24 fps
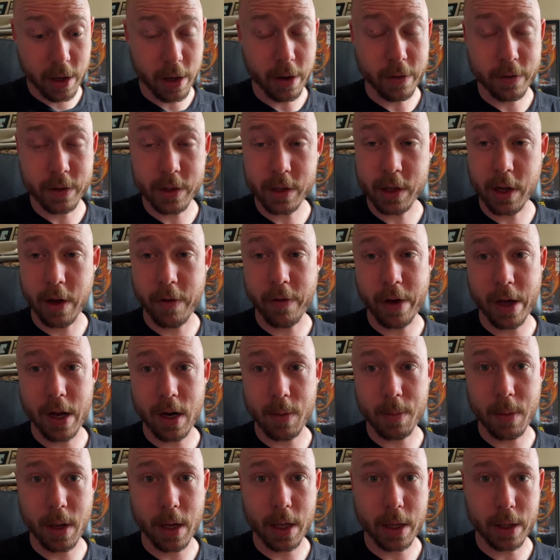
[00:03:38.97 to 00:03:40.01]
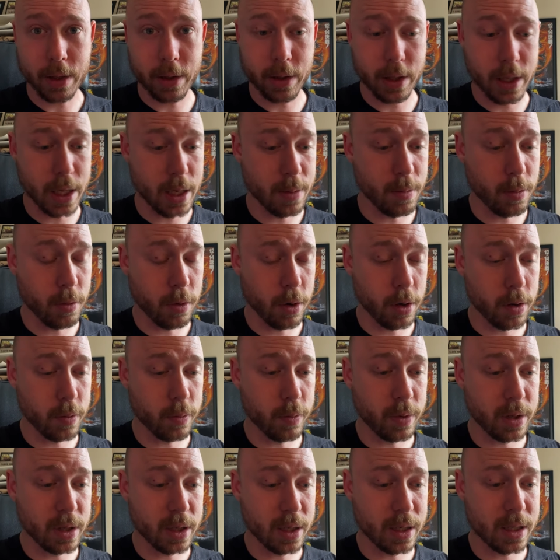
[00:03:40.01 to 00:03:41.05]
of stuff out of my keyboard
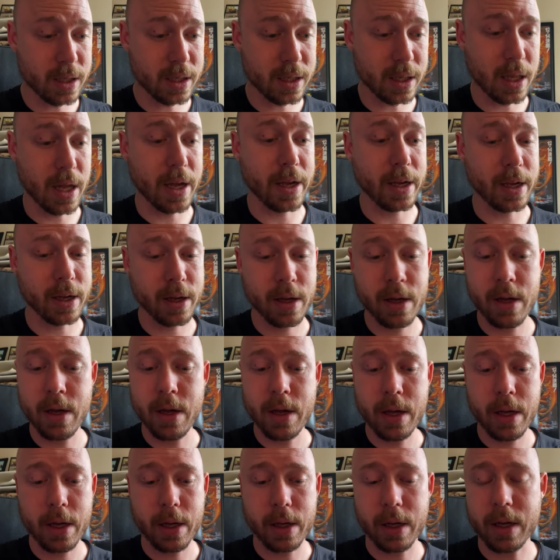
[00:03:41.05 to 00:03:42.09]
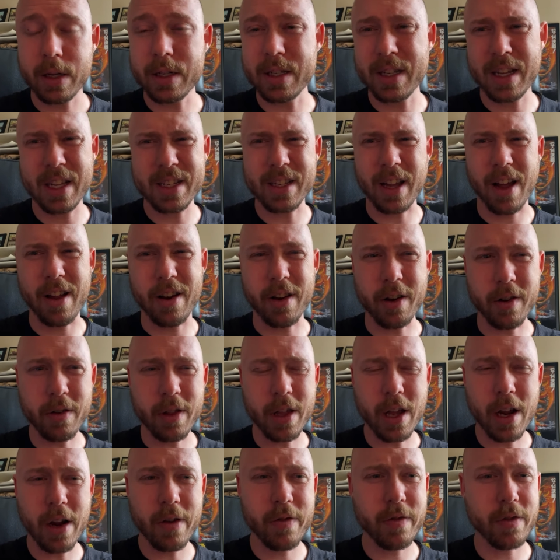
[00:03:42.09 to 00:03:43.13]
with this, like, because it gets under
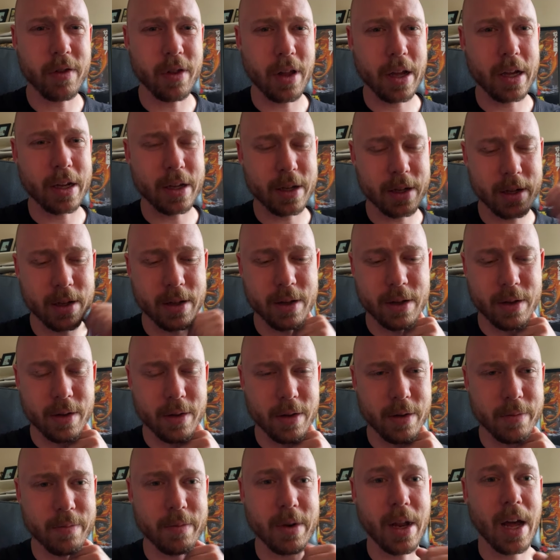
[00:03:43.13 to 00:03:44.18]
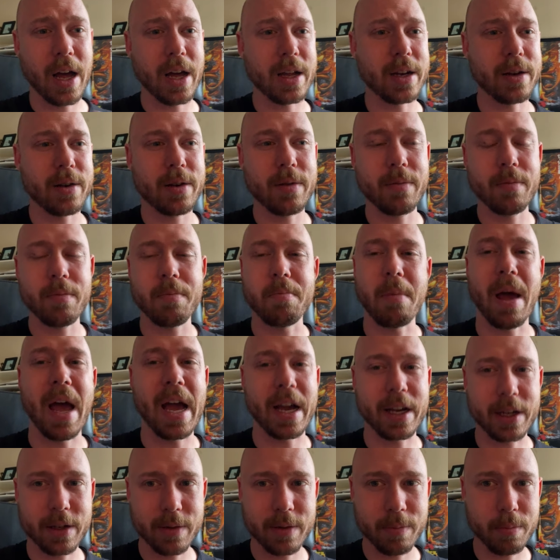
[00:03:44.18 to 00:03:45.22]
there for like not
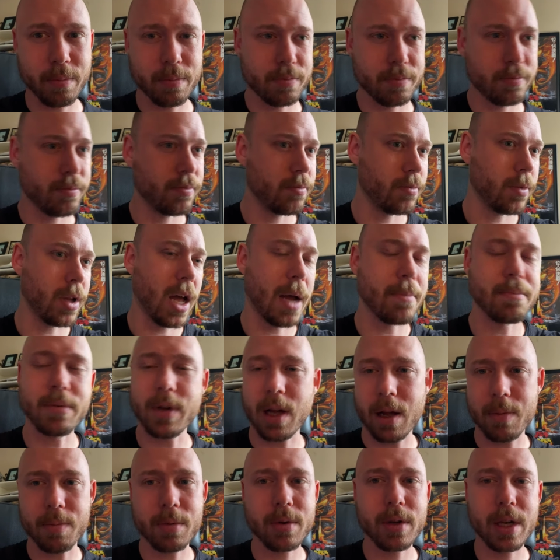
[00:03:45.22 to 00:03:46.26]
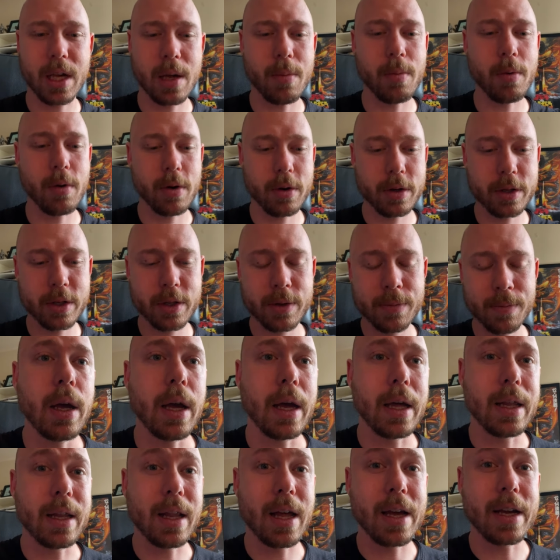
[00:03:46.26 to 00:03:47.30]
Mac laptop keyboards.
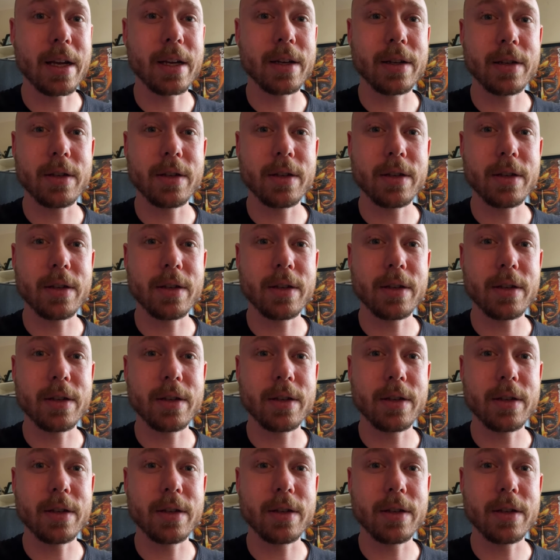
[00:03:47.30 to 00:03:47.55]
And like,